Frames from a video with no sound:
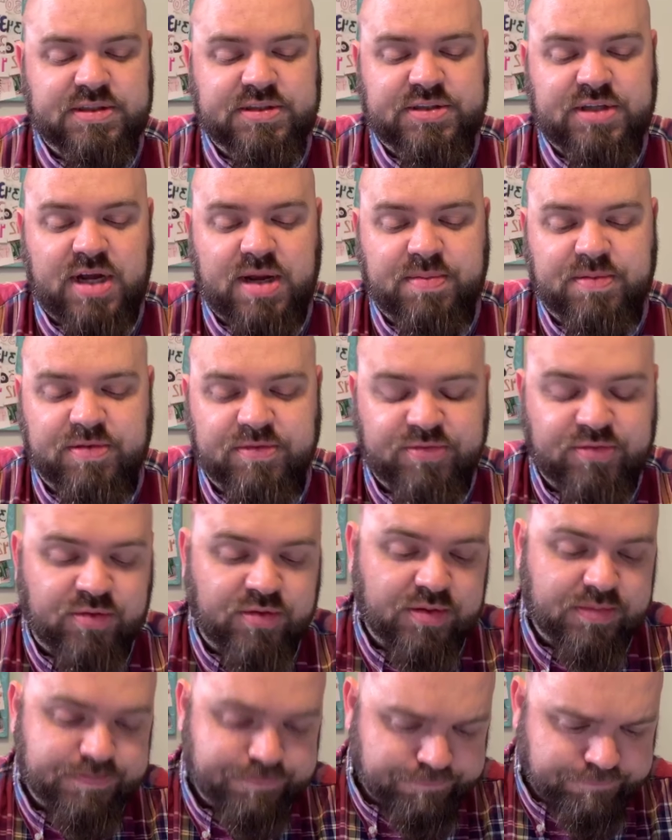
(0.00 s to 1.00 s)
chapter
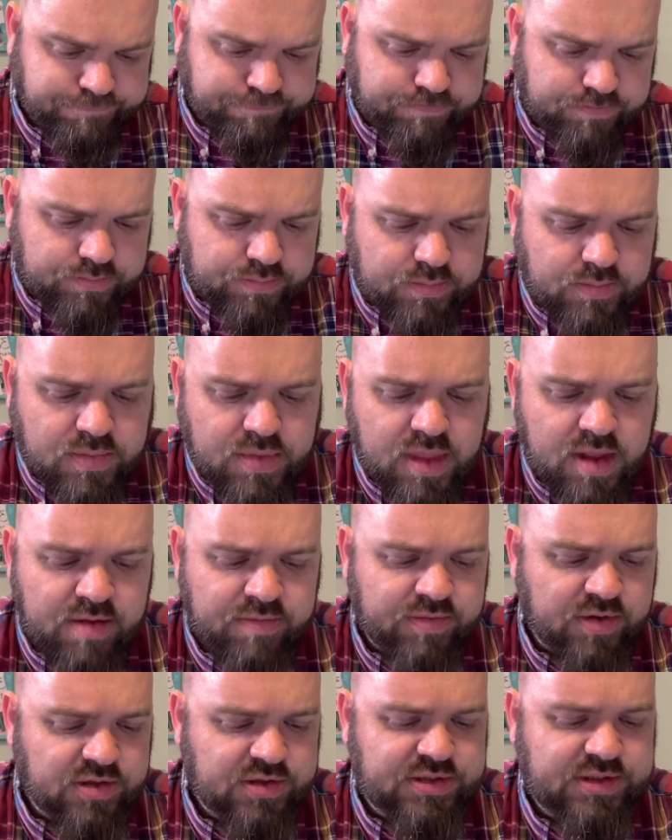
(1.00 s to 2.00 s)
4,
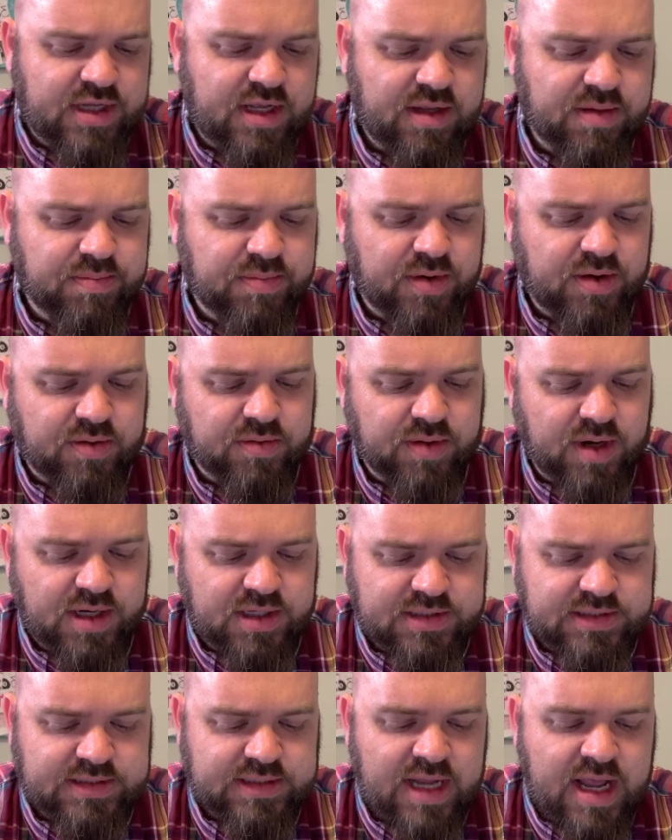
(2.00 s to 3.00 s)
verse 10, Paul
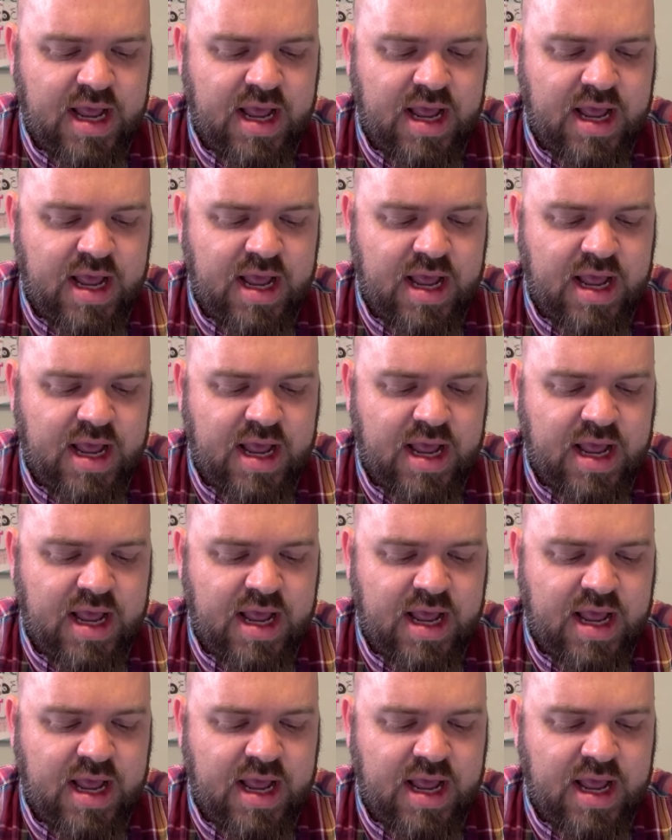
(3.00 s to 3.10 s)
writes,